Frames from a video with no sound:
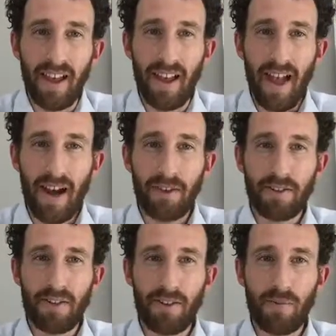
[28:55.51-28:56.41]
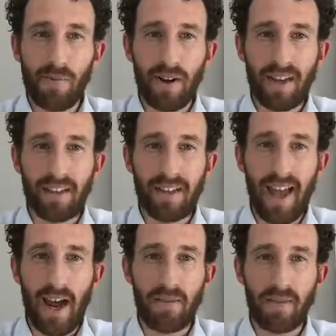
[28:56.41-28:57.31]
how do you tell what is
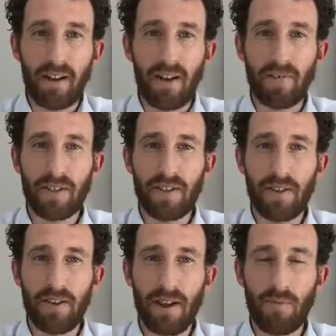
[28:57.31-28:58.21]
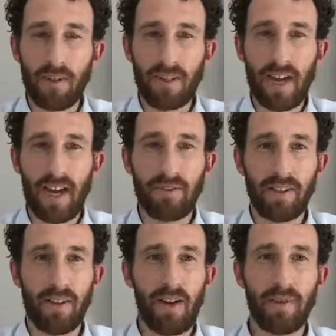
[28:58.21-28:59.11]
out of your comfort zone and what is out of
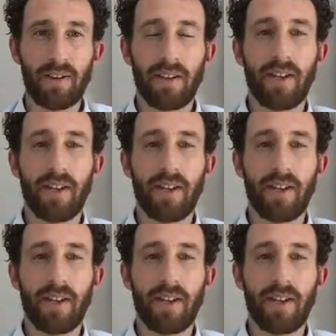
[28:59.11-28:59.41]
alignment?